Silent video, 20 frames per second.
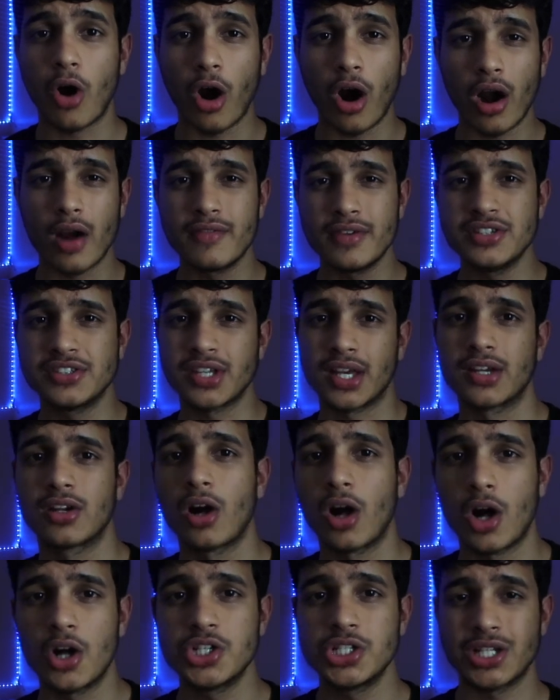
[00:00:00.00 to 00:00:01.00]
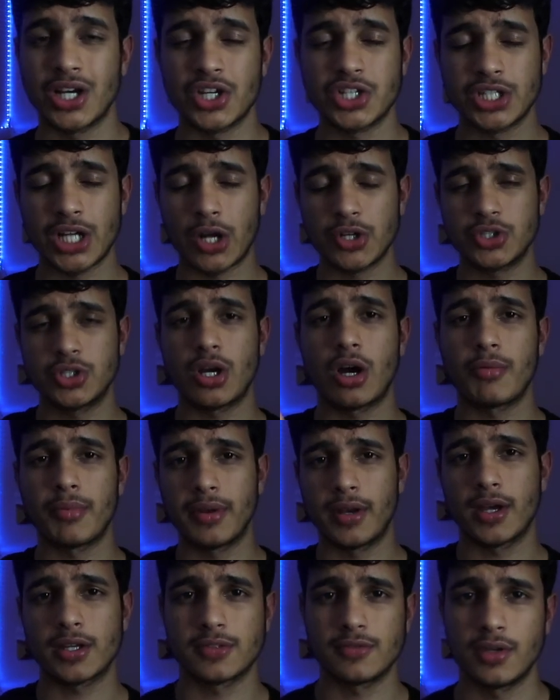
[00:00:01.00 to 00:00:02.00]
RV psychology and I'll shout you out in my
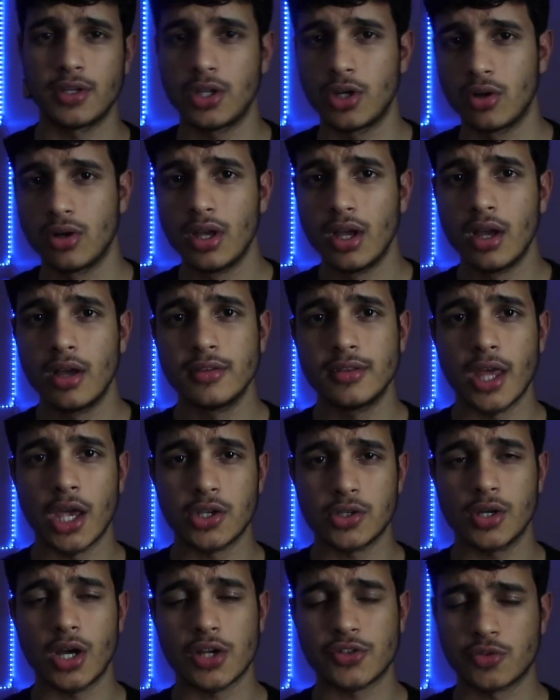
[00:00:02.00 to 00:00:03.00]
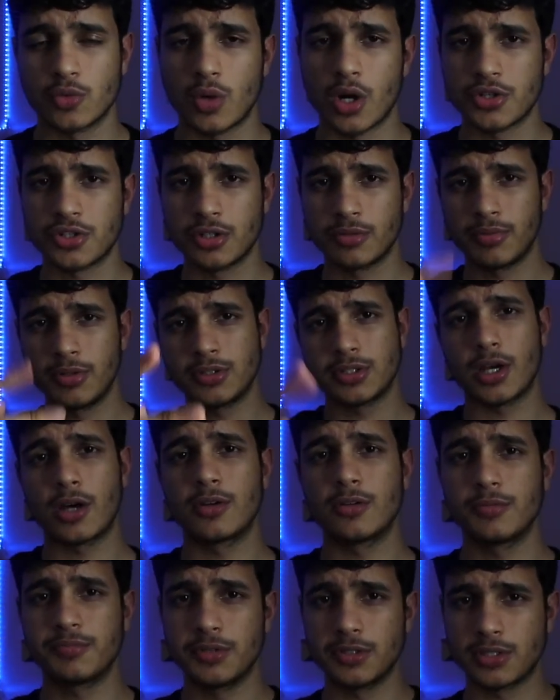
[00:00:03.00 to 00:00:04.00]
next video. Thank you guys for watching. Peace
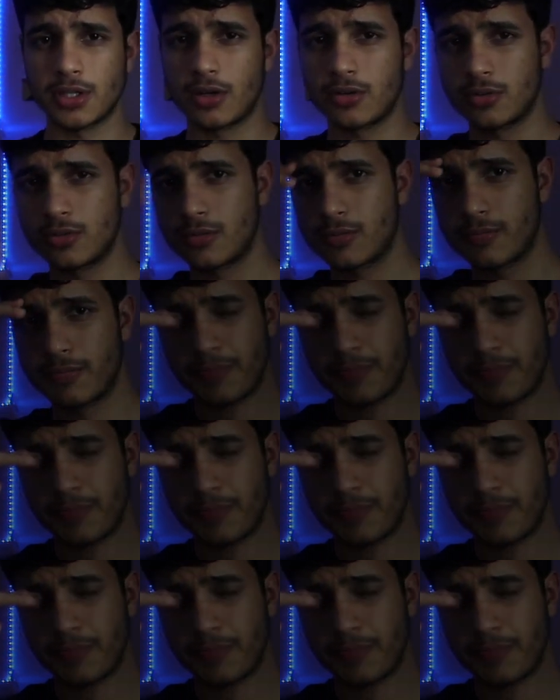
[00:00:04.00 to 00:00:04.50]
out, dude. Peace out, dude.